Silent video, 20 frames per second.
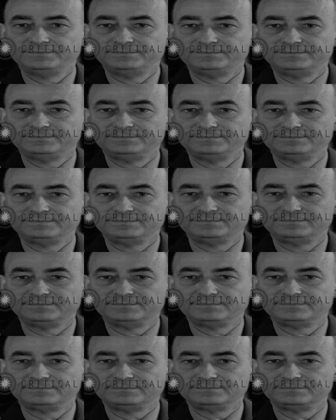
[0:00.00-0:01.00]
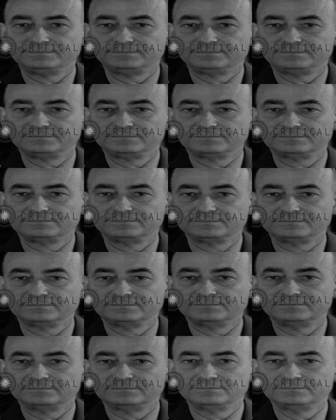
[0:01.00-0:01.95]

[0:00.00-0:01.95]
(silence)